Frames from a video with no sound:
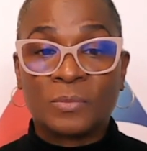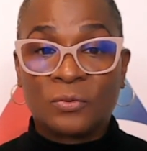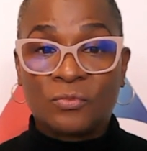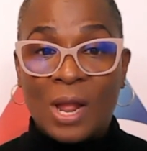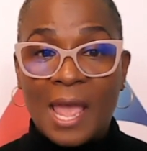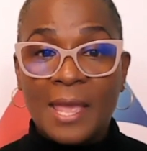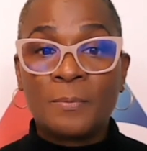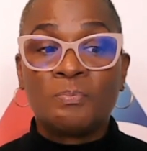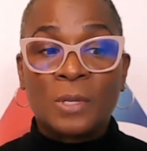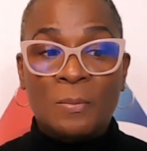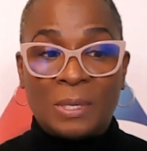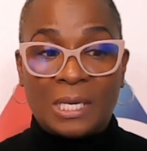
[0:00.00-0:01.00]
right?
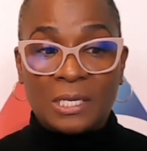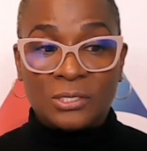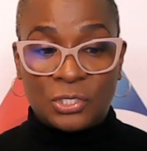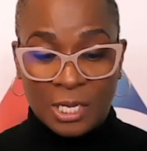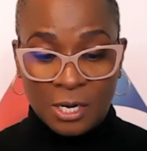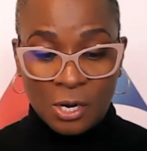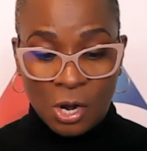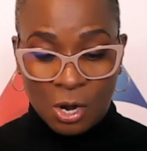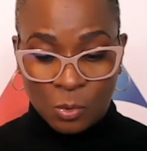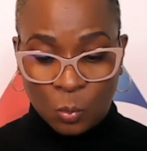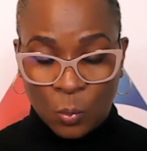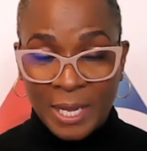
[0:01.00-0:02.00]
Because there
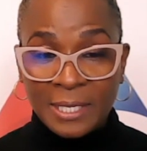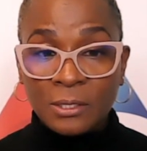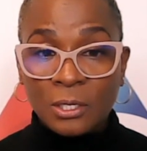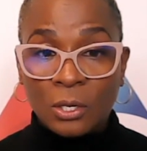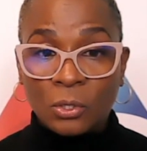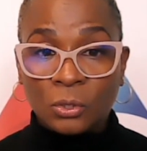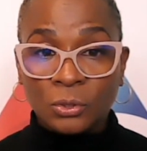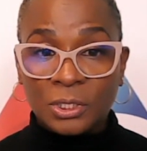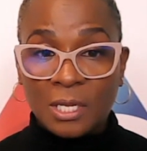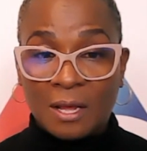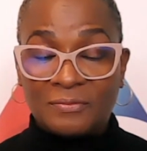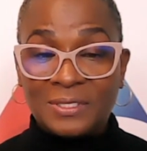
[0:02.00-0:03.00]
are
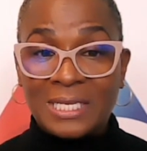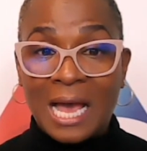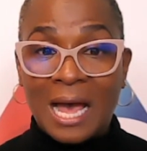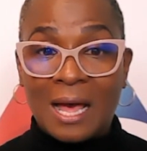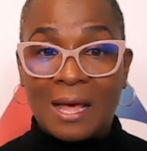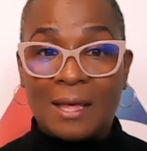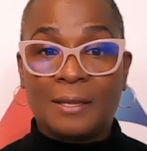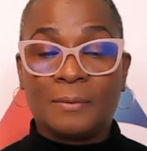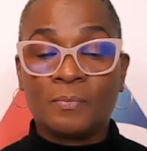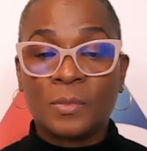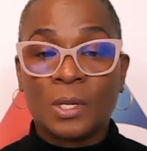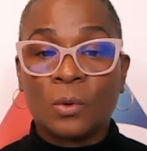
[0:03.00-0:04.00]
windows of
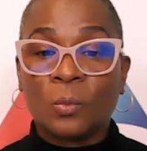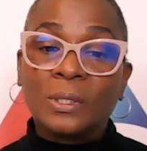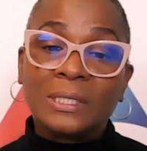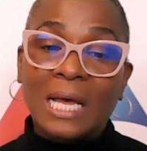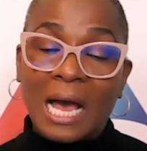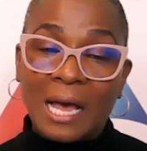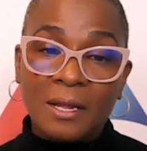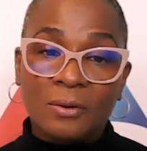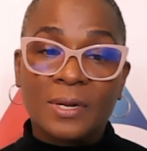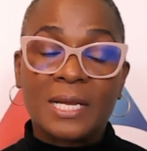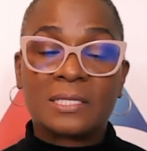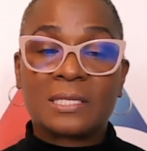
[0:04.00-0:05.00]
time where the
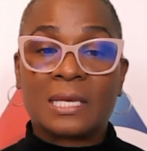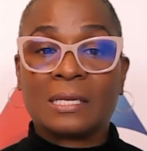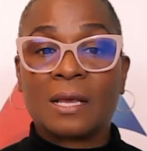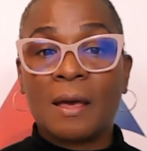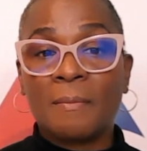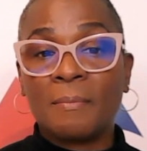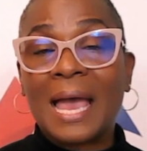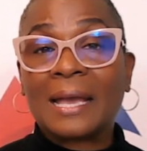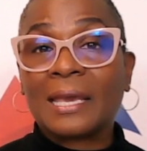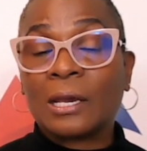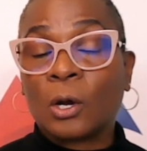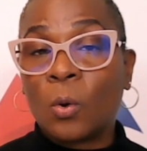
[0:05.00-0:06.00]
IRS can come
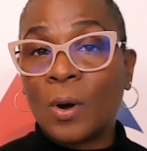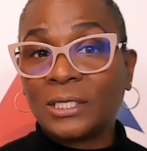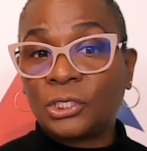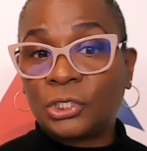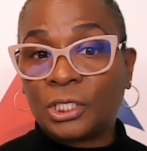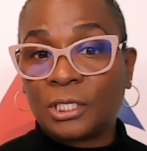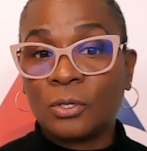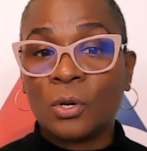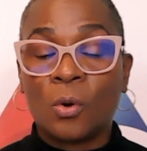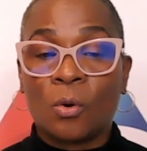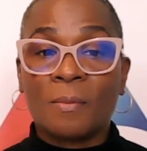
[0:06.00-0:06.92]
back and question,